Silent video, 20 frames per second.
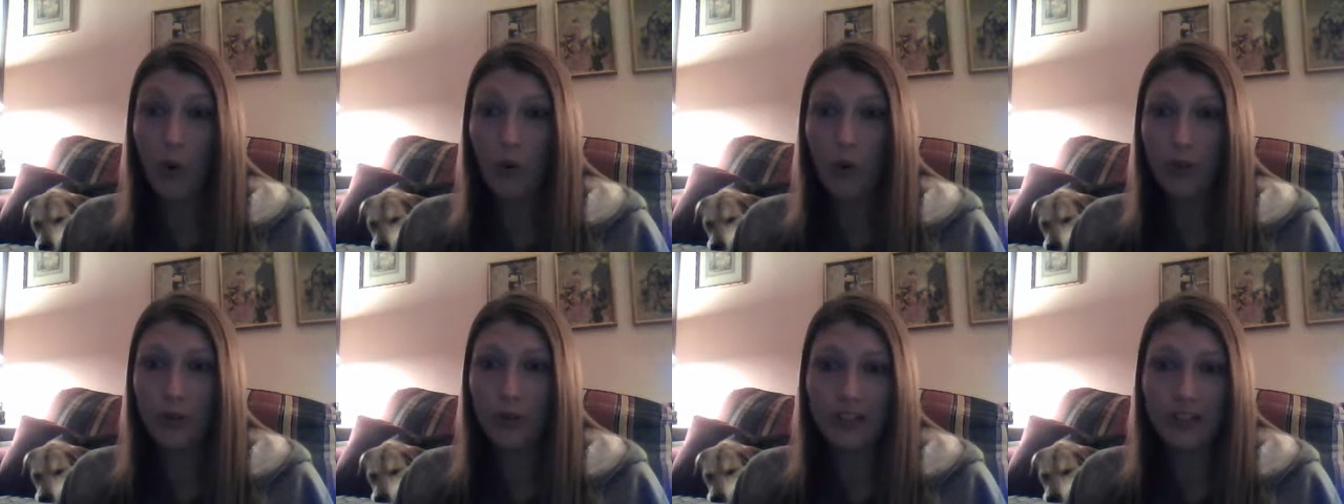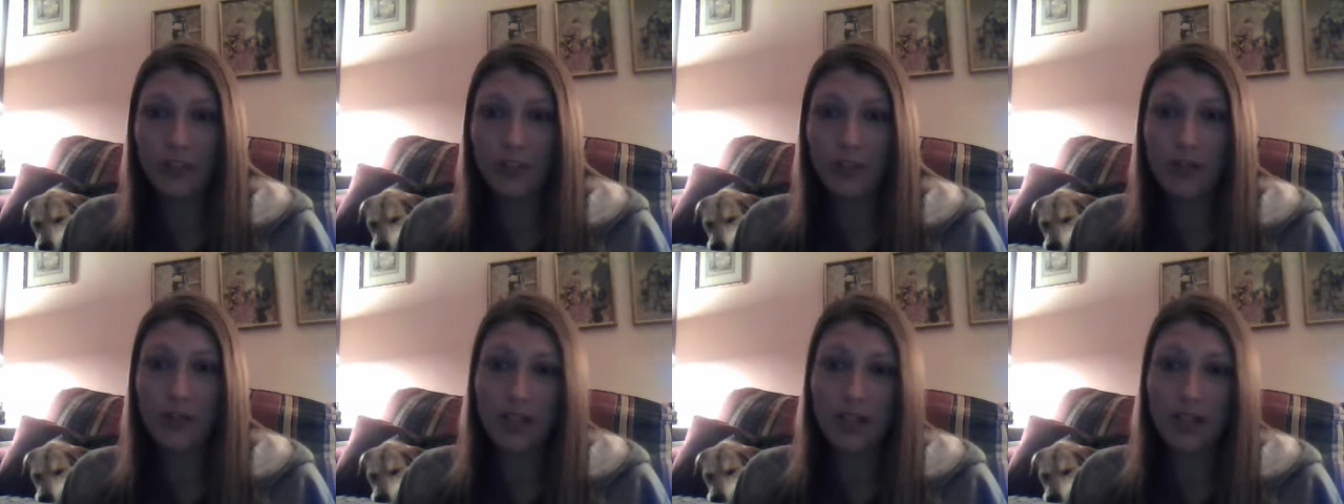
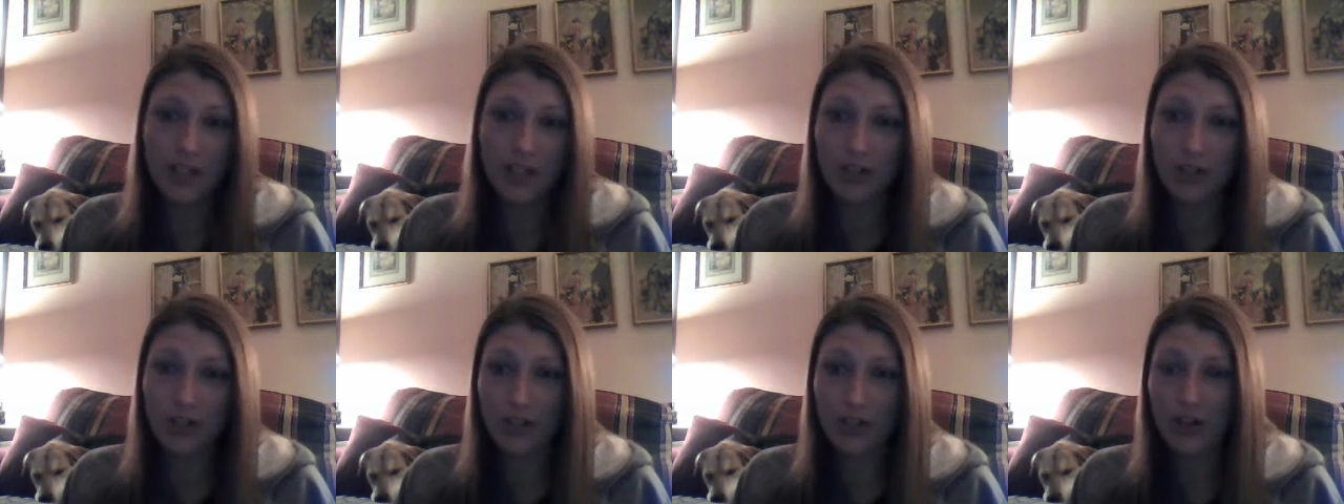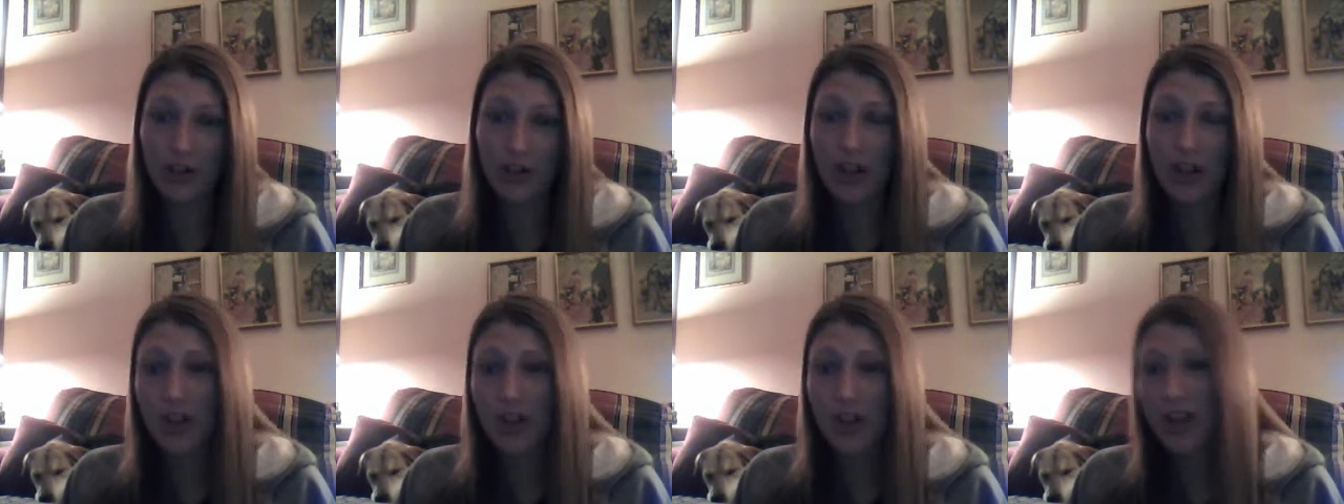goal was to be a
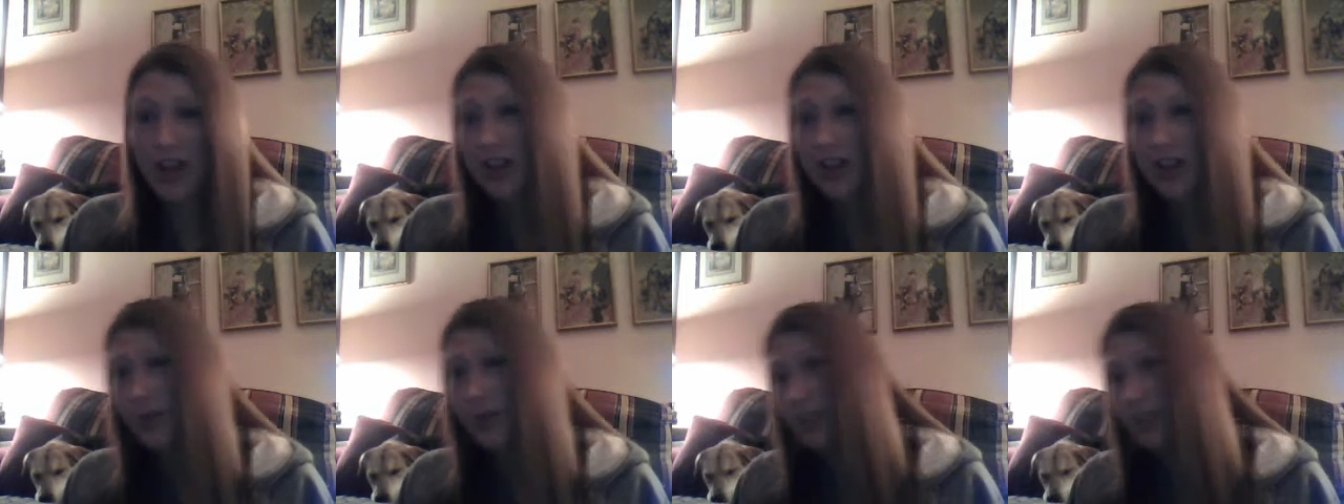teacher, and